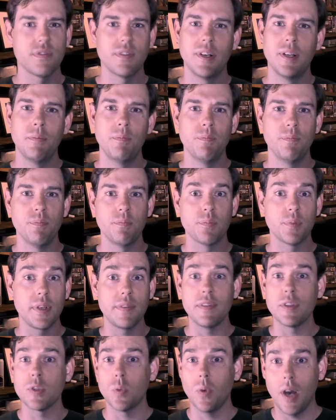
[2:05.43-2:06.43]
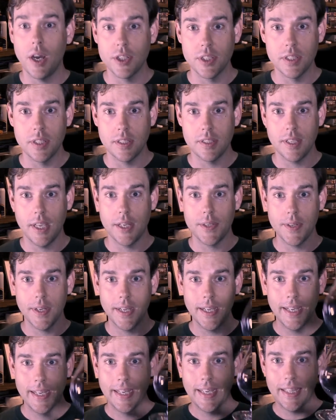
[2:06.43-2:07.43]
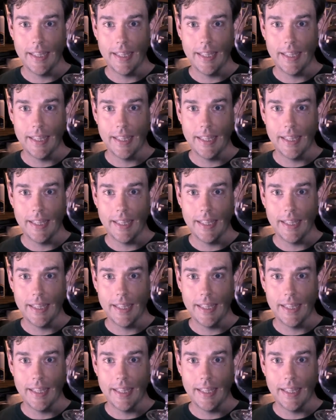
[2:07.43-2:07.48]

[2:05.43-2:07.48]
from previous washings, etc.